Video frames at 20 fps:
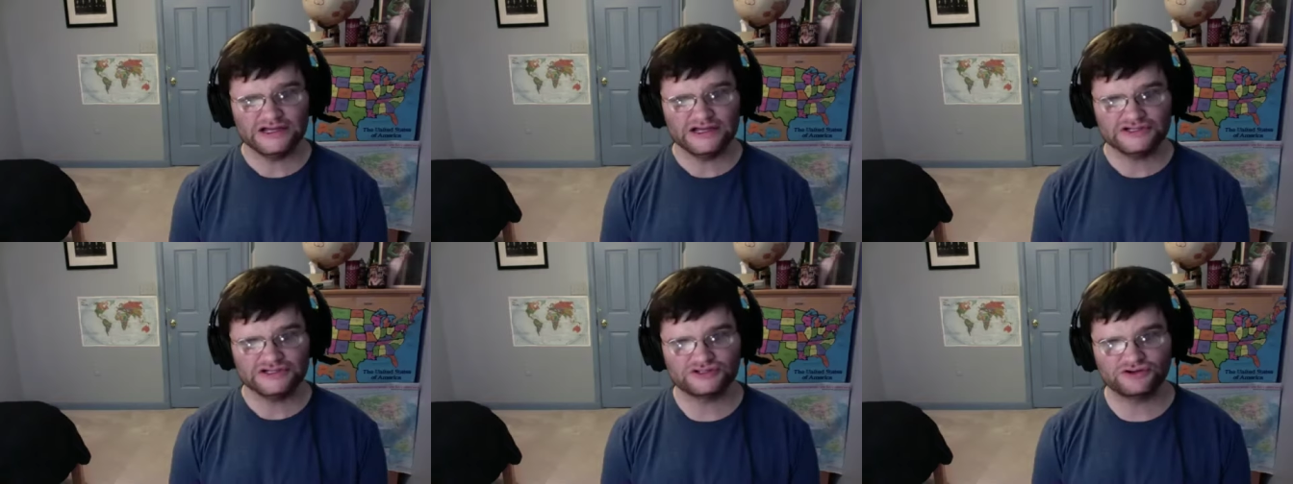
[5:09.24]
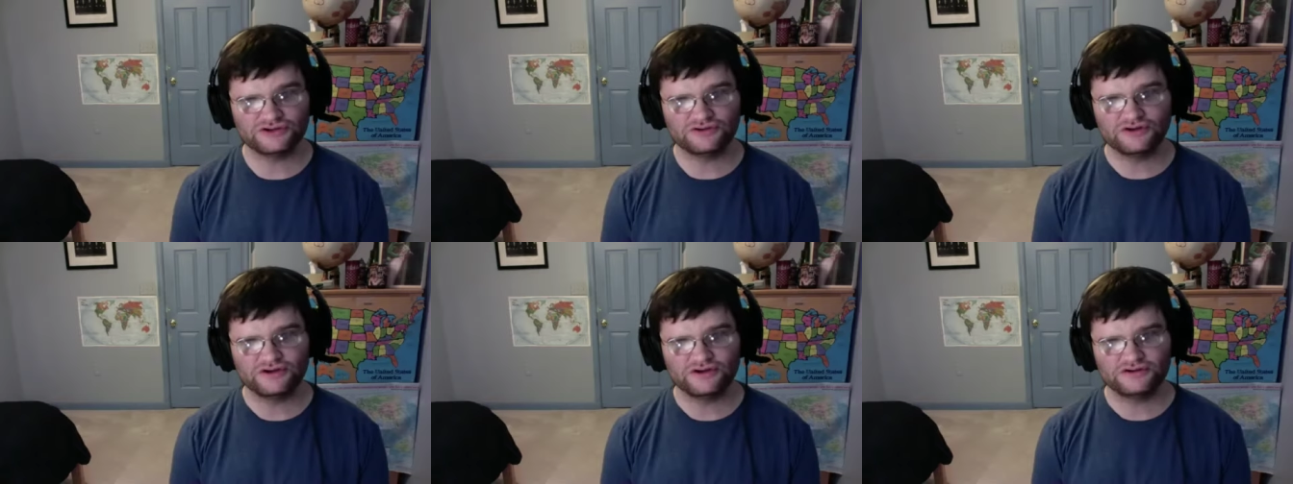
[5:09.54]

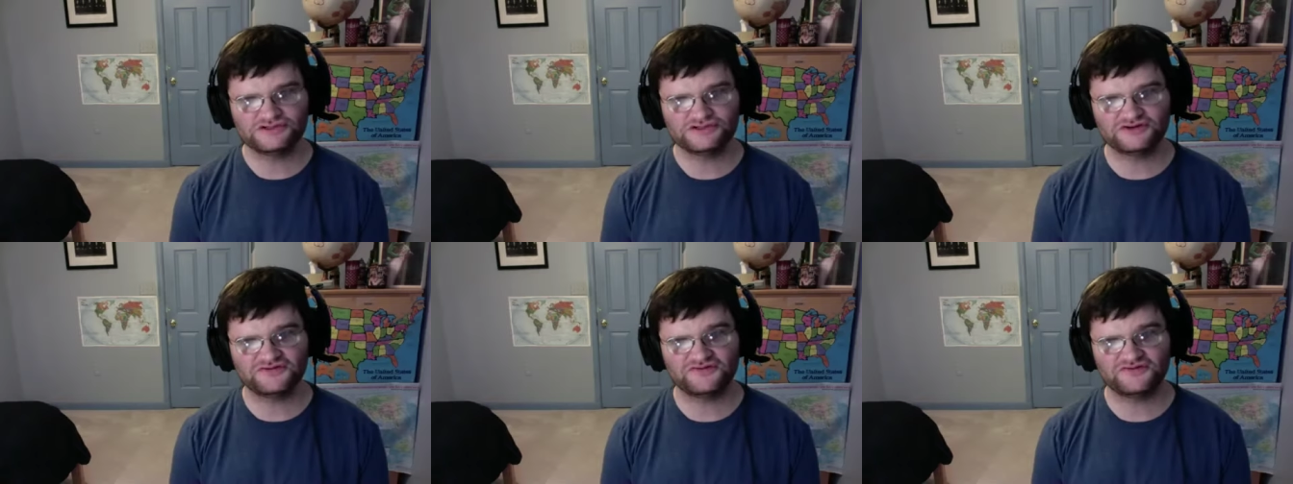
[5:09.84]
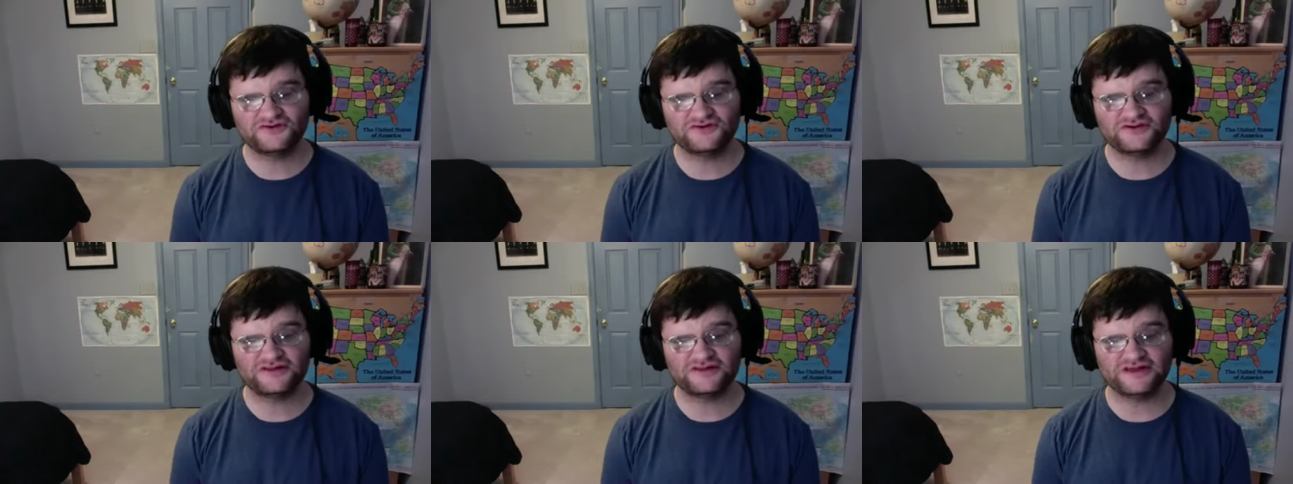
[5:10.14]
So, so
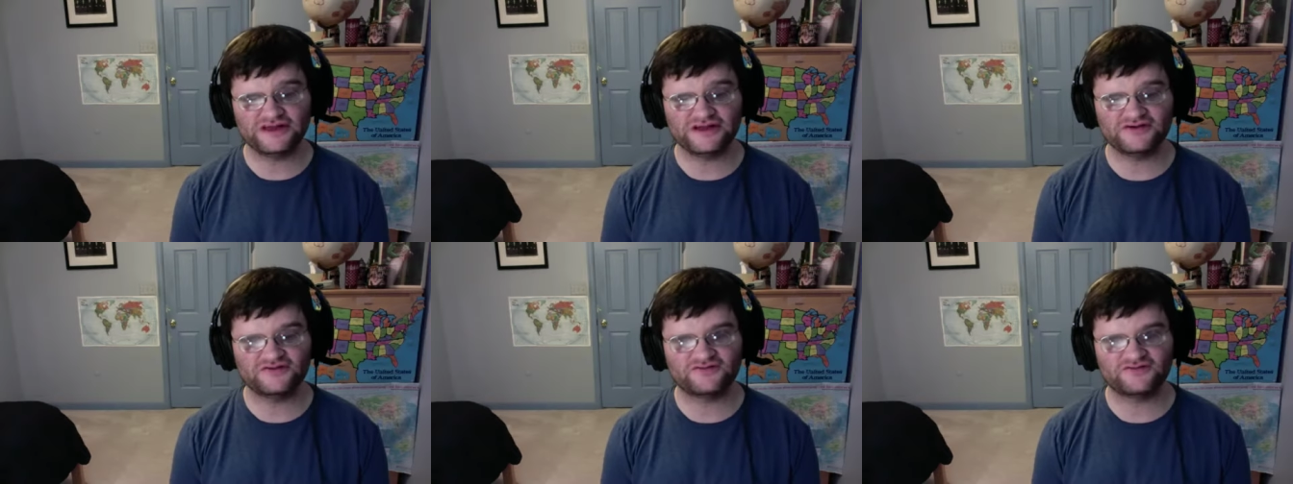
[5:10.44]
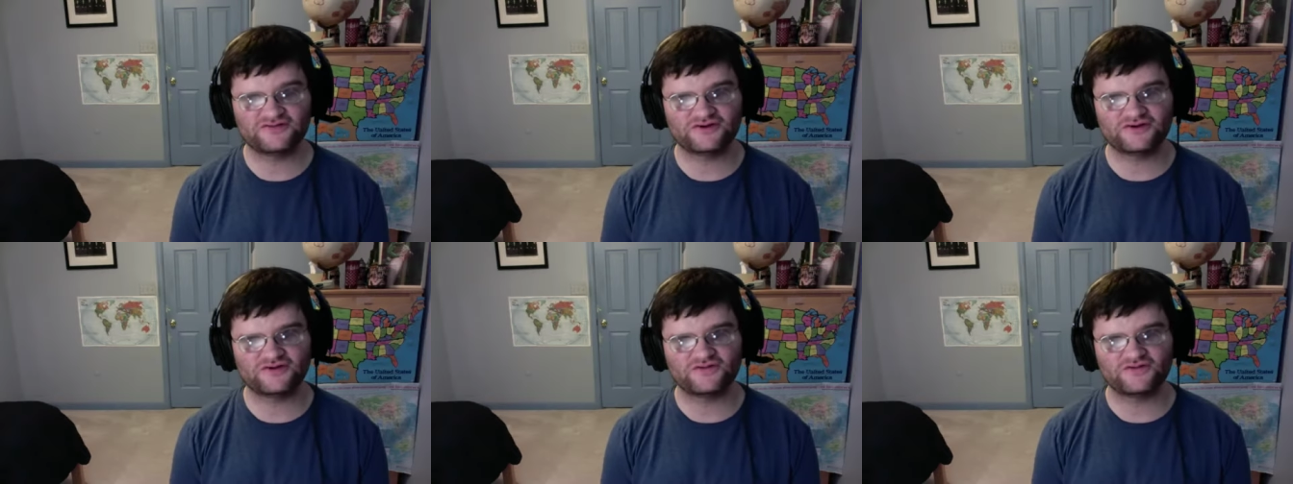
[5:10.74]
for the
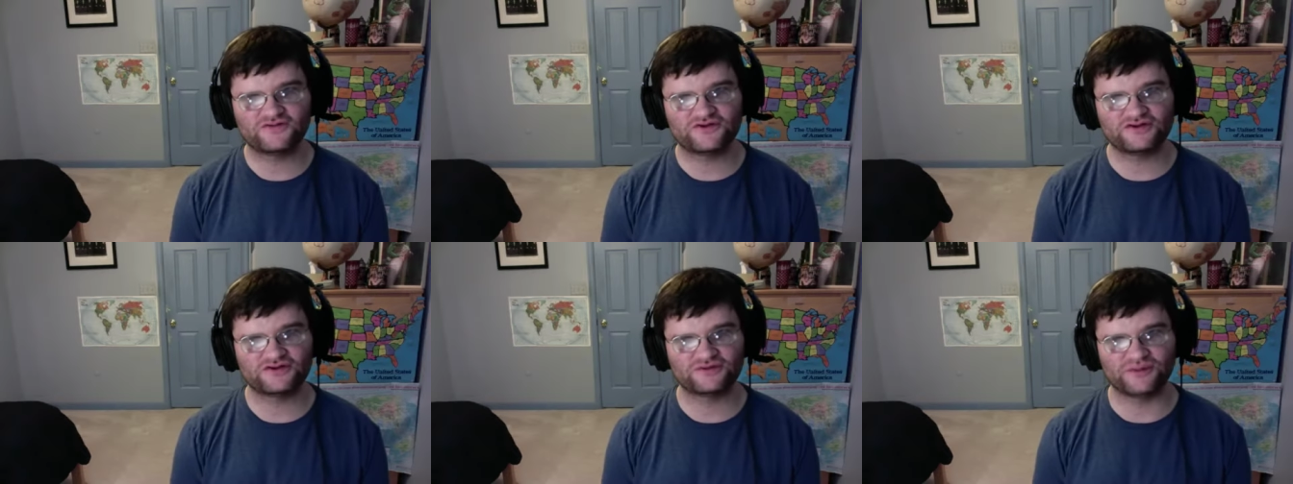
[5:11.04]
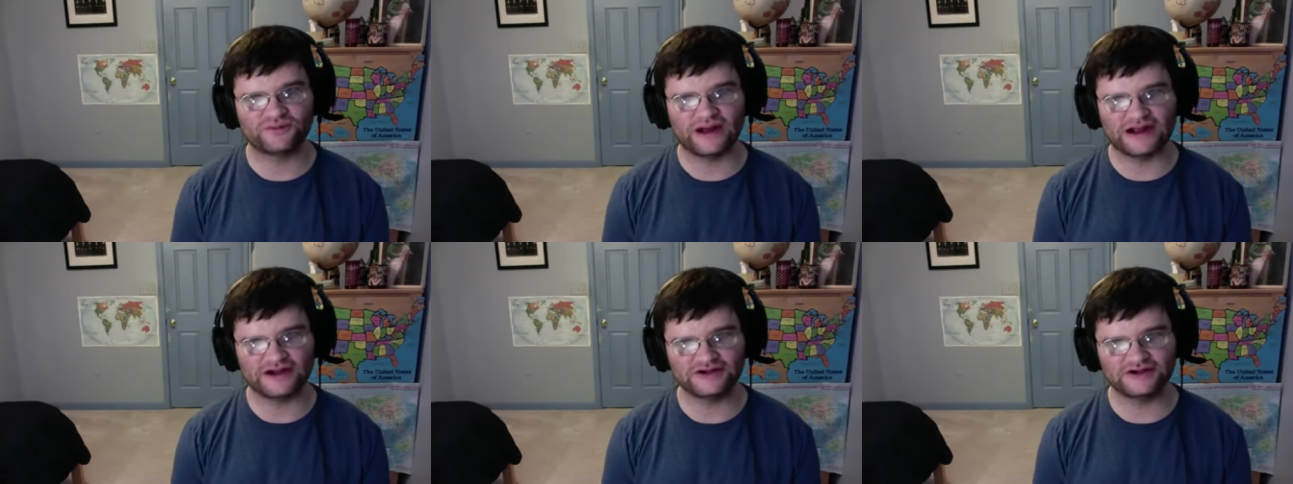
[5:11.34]
for for the
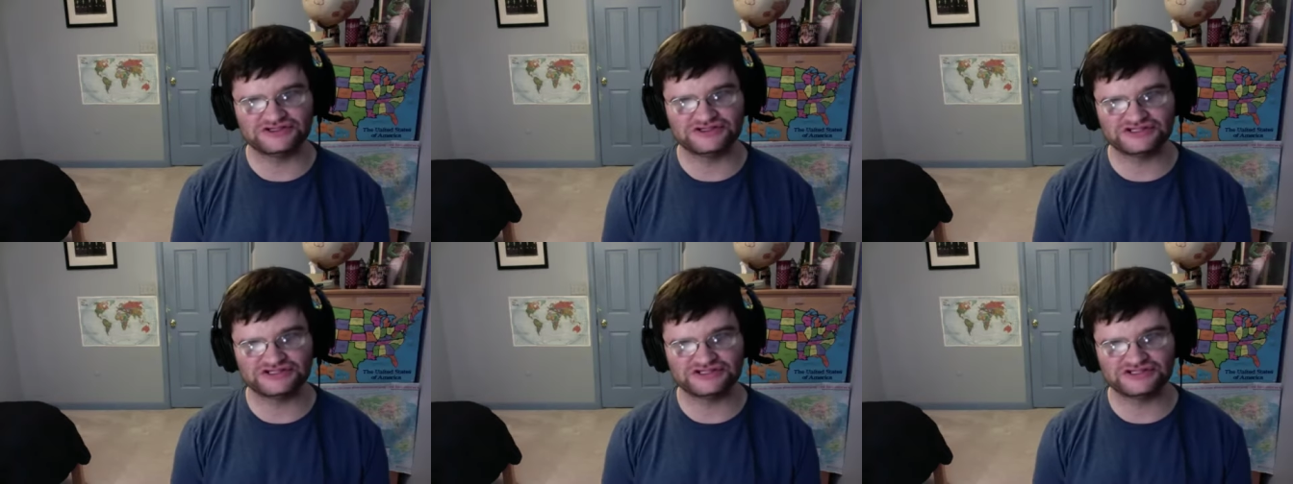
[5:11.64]
record,